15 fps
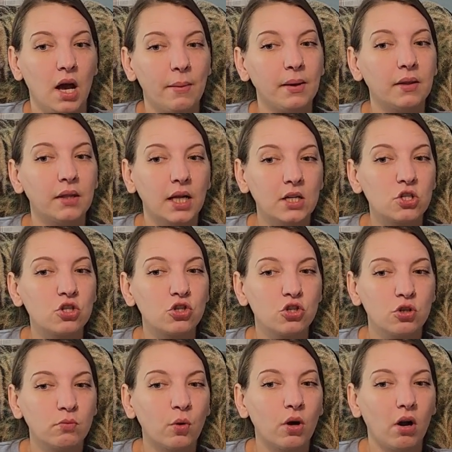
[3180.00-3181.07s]
I mean, that's
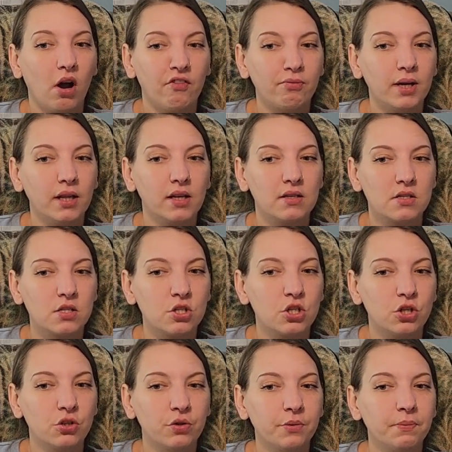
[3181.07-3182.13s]
2 more off my list to
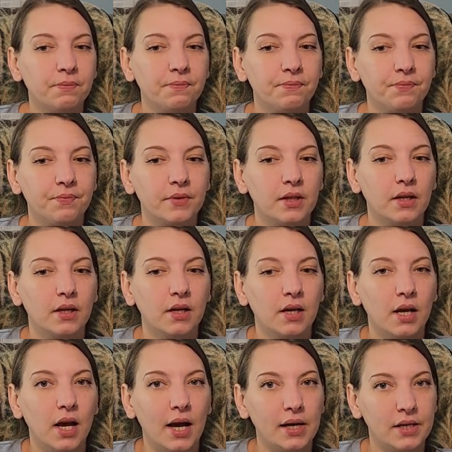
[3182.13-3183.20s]
do.
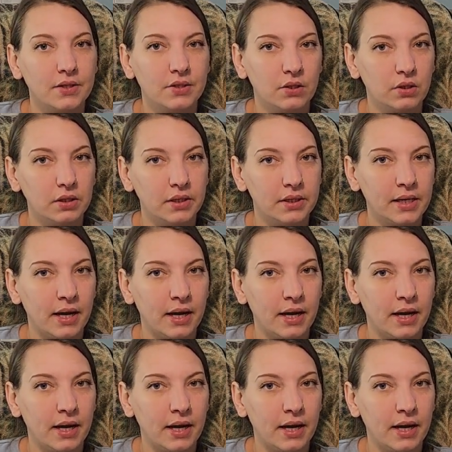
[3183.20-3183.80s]
And I still need to